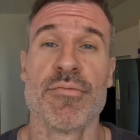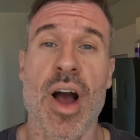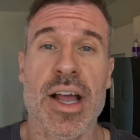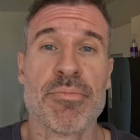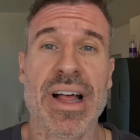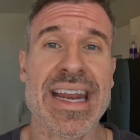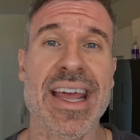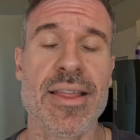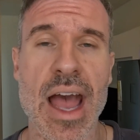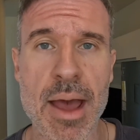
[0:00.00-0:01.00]
not
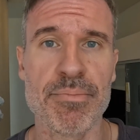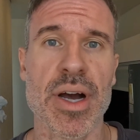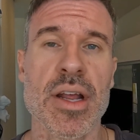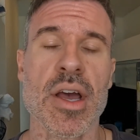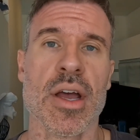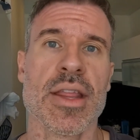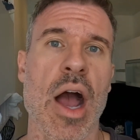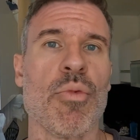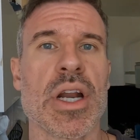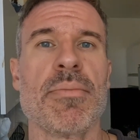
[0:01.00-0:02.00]
complaining in that, but
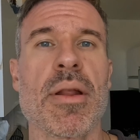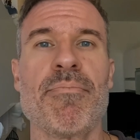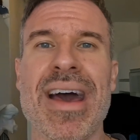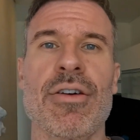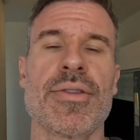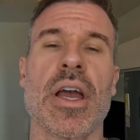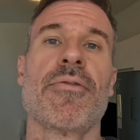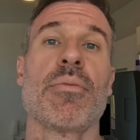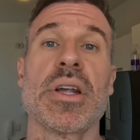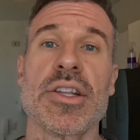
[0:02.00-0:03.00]
that would have been a better thing
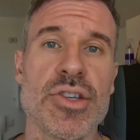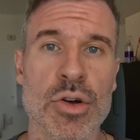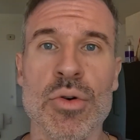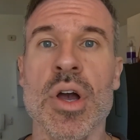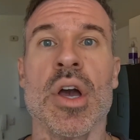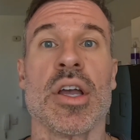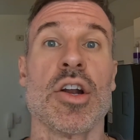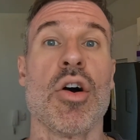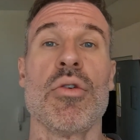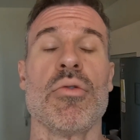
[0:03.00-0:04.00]
for me to do, you
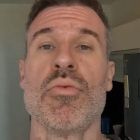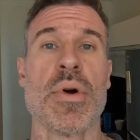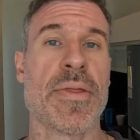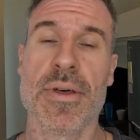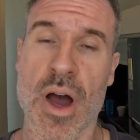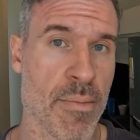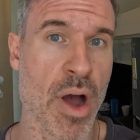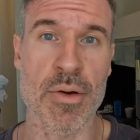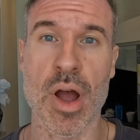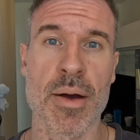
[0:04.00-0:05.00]
know, with
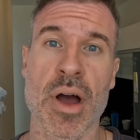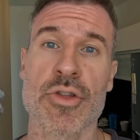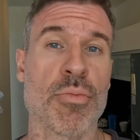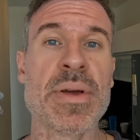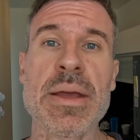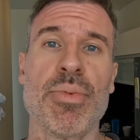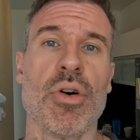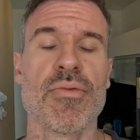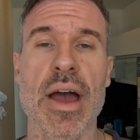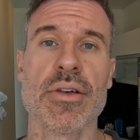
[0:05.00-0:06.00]
other
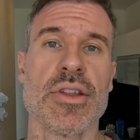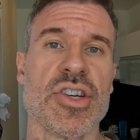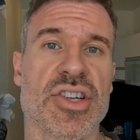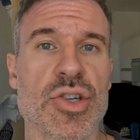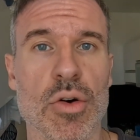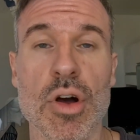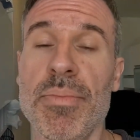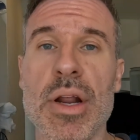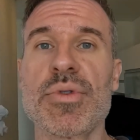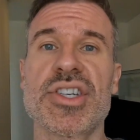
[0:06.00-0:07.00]
people rather than just solo,
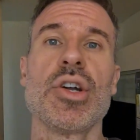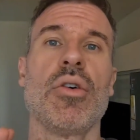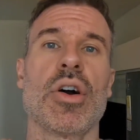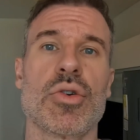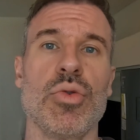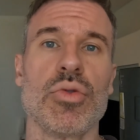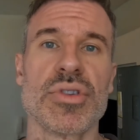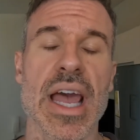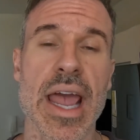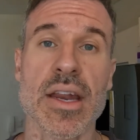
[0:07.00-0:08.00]
but it was still a cool
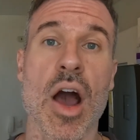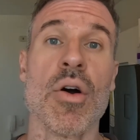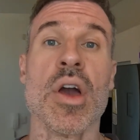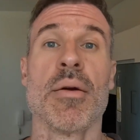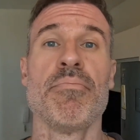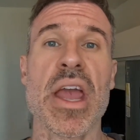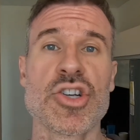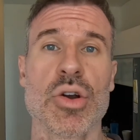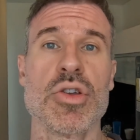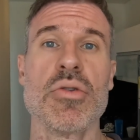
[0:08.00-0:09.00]
day. Now, make
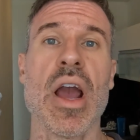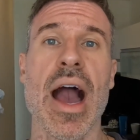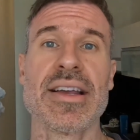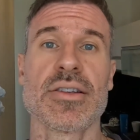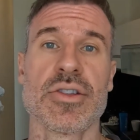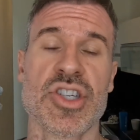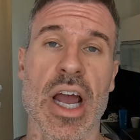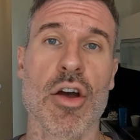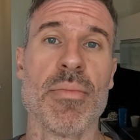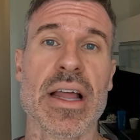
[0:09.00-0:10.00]
sure you guys
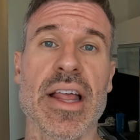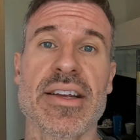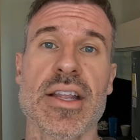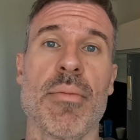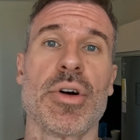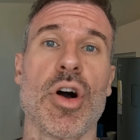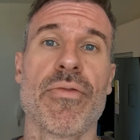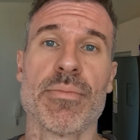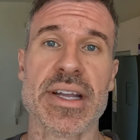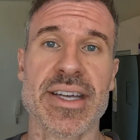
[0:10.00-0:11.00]
check out my links down below
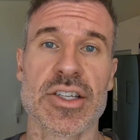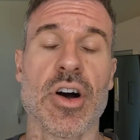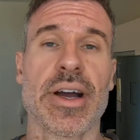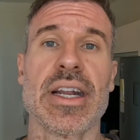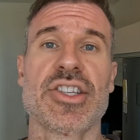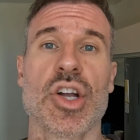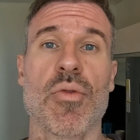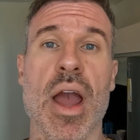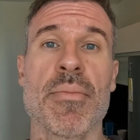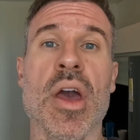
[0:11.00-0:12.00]
for my TikTok and
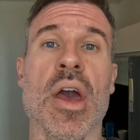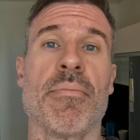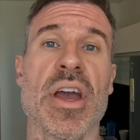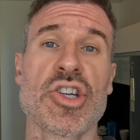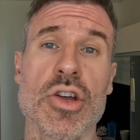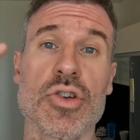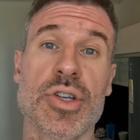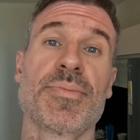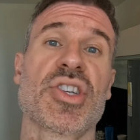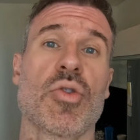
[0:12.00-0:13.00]
Instagram. Make sure you
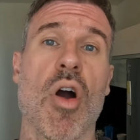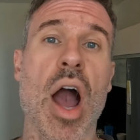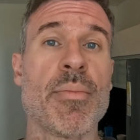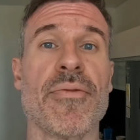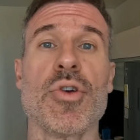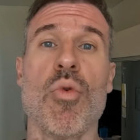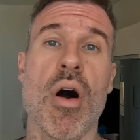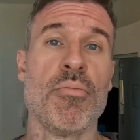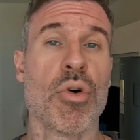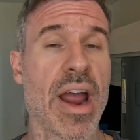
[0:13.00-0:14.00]
subscribe if you
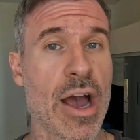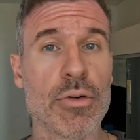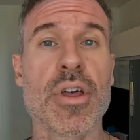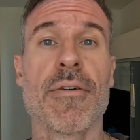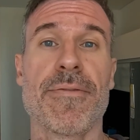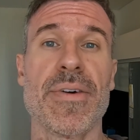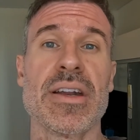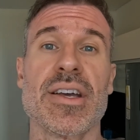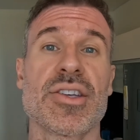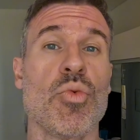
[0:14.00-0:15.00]
want more health,
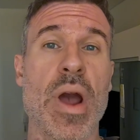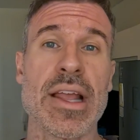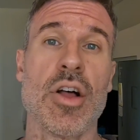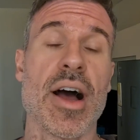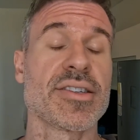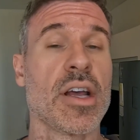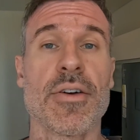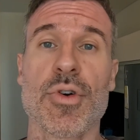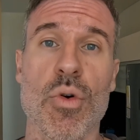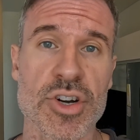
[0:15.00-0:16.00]
fitness, weight loss, and
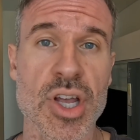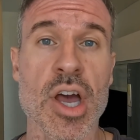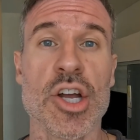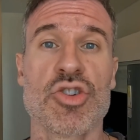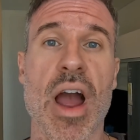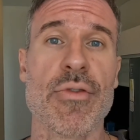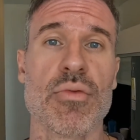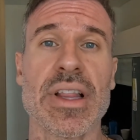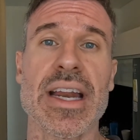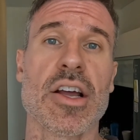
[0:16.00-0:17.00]
of course,
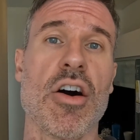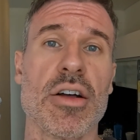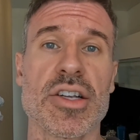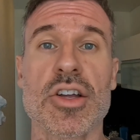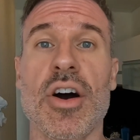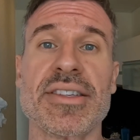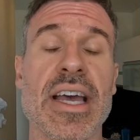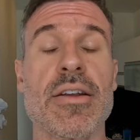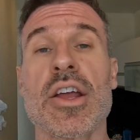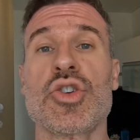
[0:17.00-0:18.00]
travel-related
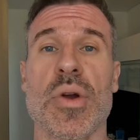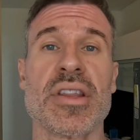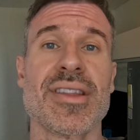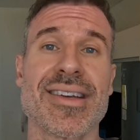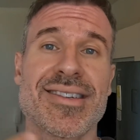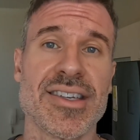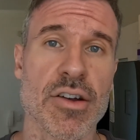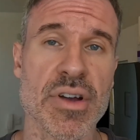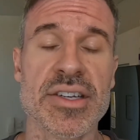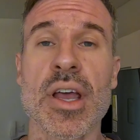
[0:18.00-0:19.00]
content during this
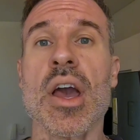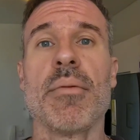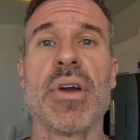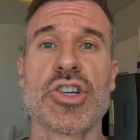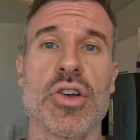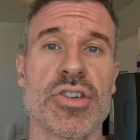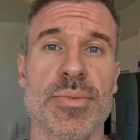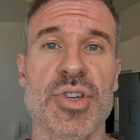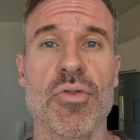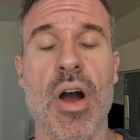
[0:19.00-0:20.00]
series. Make sure you
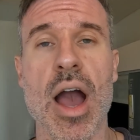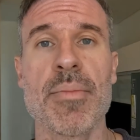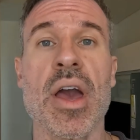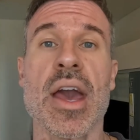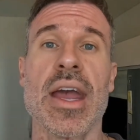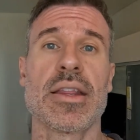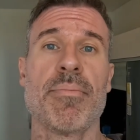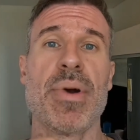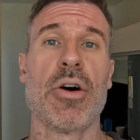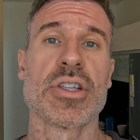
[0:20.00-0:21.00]
subscribe, hit the
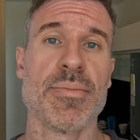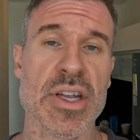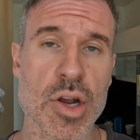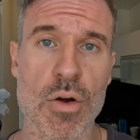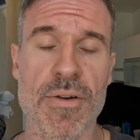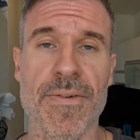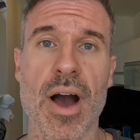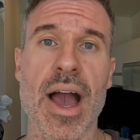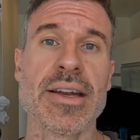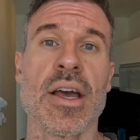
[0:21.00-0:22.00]
bell to be
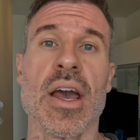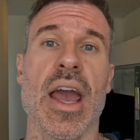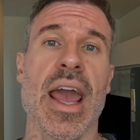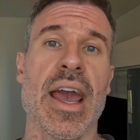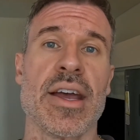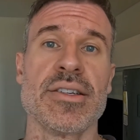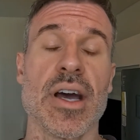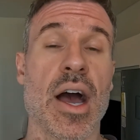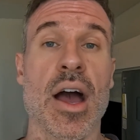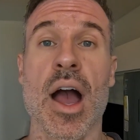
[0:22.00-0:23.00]
notified, and
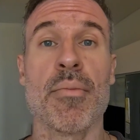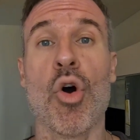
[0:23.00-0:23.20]
I